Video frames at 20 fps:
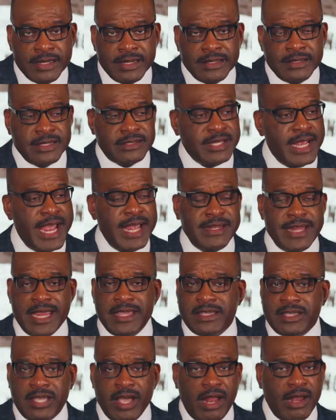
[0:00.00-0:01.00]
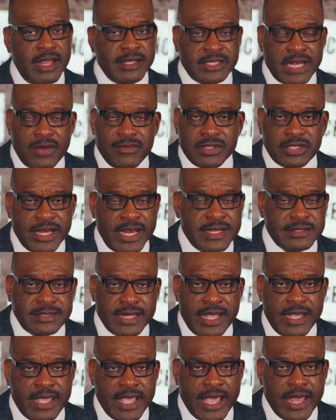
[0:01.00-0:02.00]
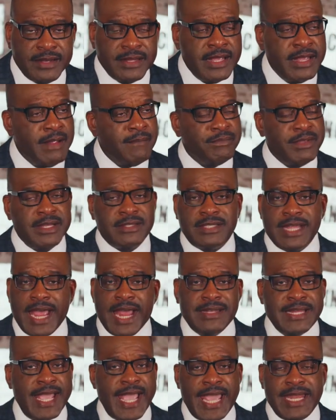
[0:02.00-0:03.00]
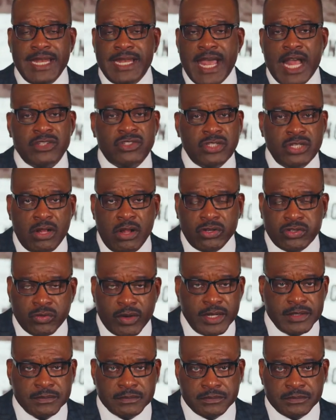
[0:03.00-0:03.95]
They said they'd kill us every chance they get. They said they hated our children.